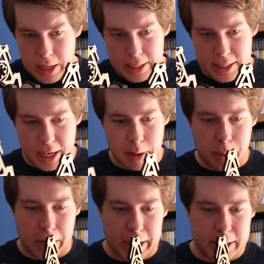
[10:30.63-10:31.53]
It's like a
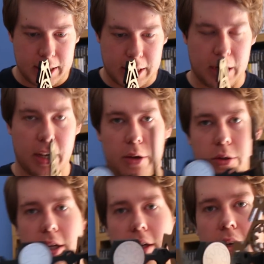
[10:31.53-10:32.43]

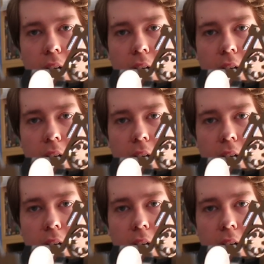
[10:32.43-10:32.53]
coated